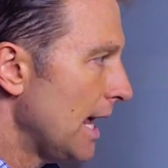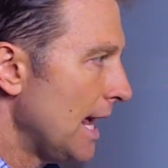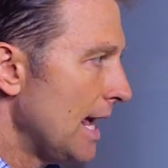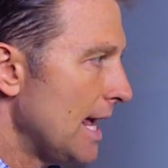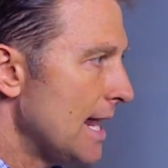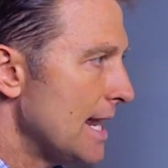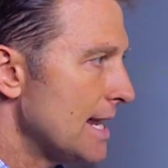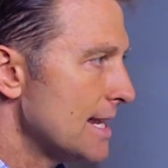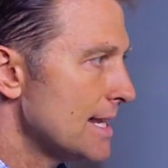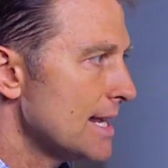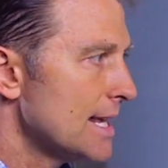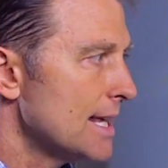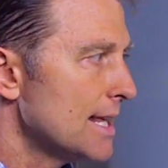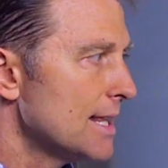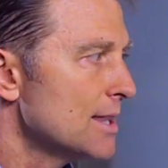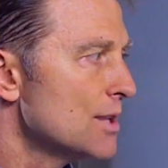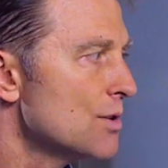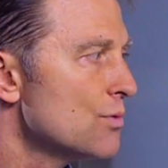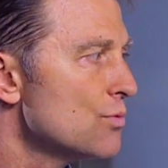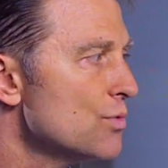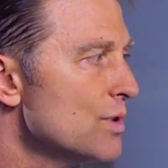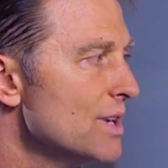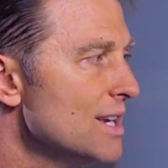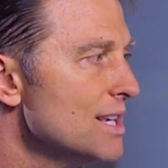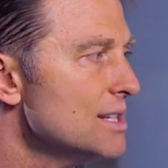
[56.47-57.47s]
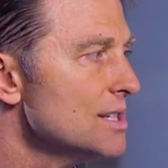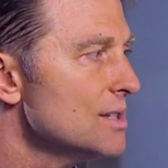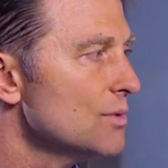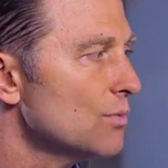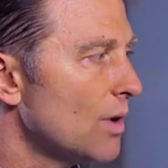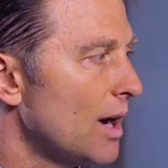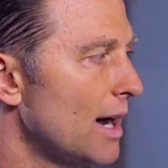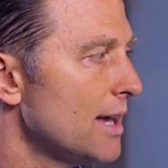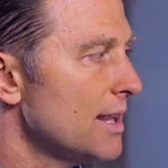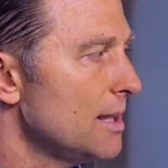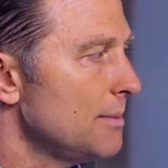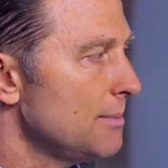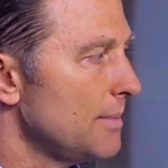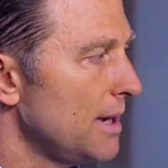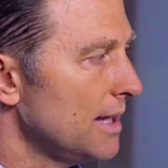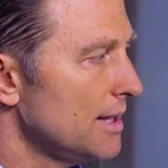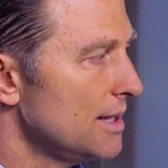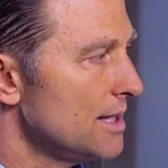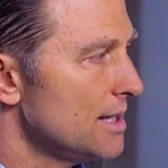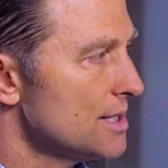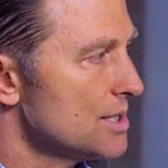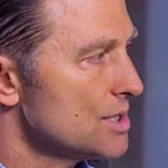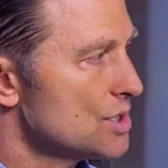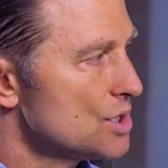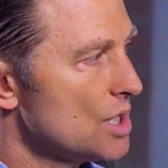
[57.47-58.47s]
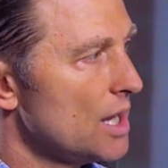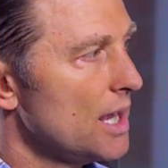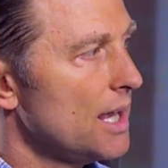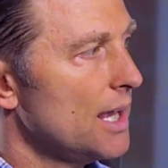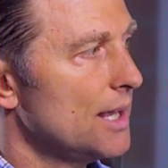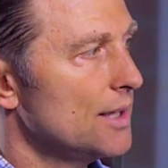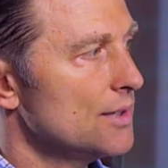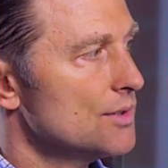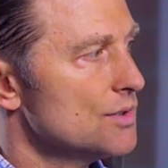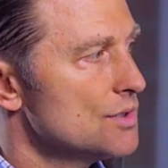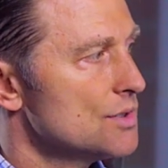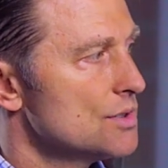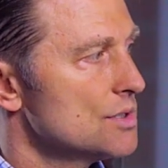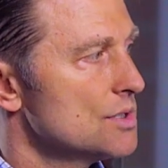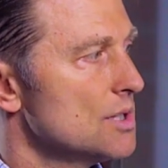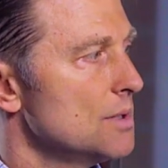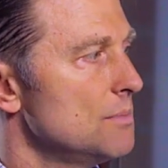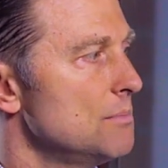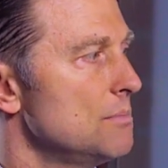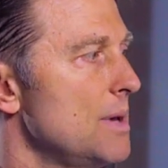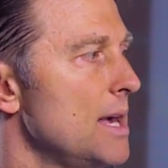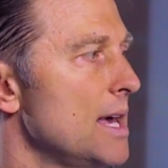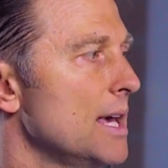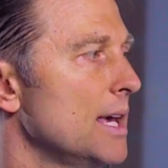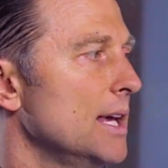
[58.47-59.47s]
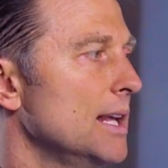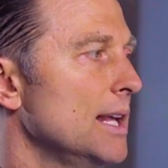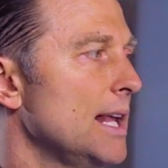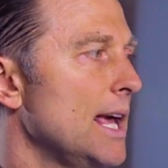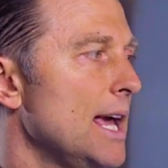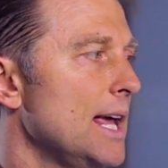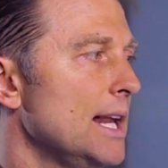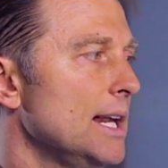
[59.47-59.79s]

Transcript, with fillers: And the reason why they made this change to make it